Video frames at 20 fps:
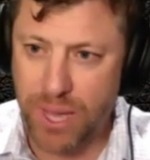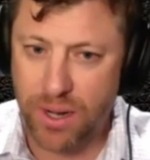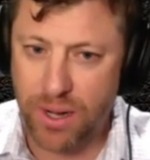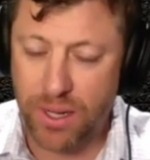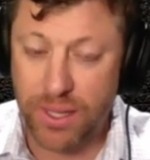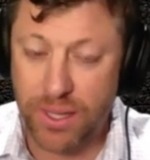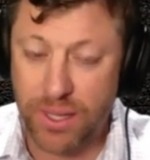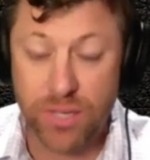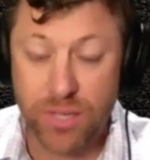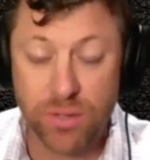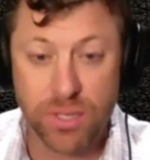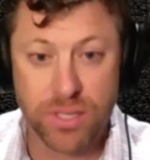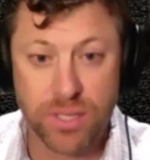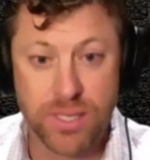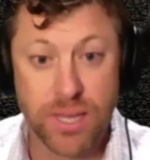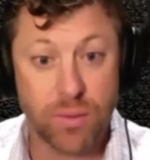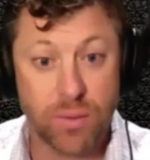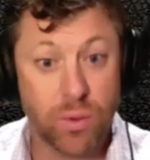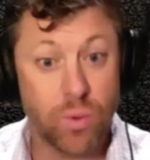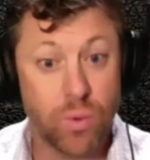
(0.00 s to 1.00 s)
And then you could say,
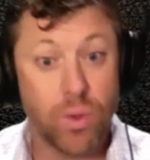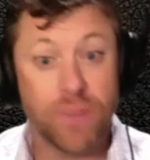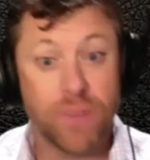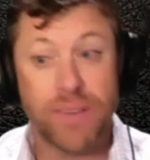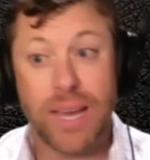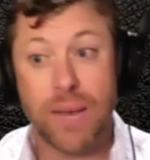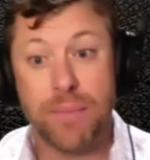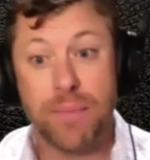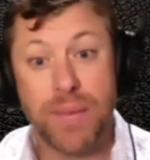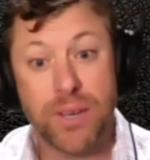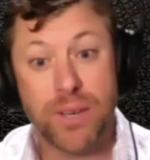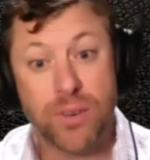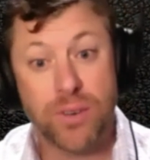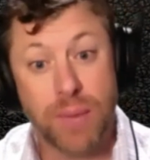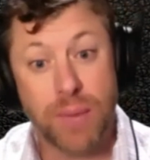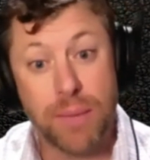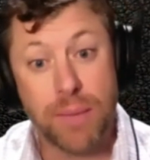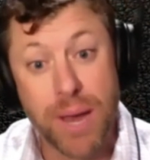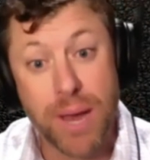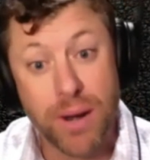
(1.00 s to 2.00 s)
well, what if I had a mentor in my
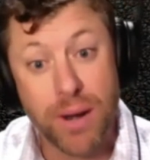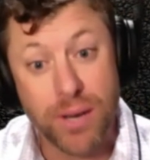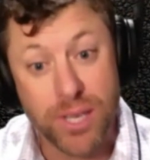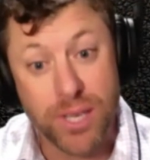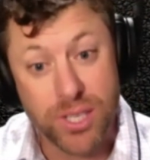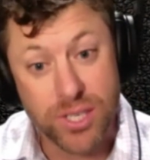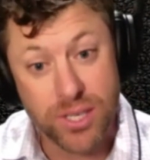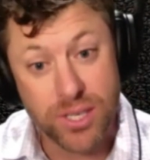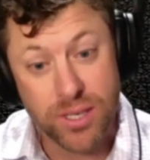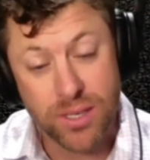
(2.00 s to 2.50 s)
marriage?